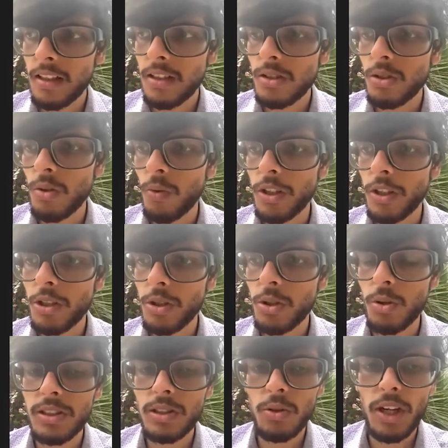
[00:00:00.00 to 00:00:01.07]
so what you
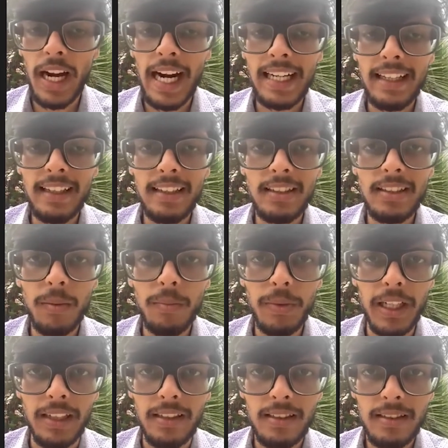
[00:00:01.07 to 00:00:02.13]
do is you add another
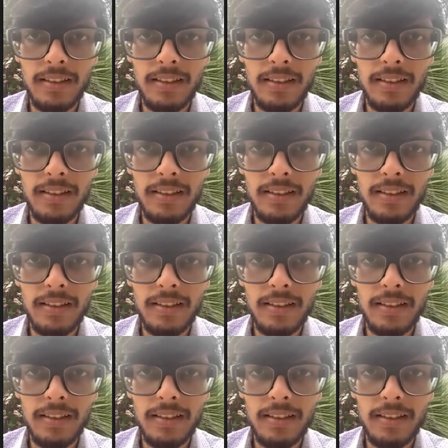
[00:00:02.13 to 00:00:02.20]
update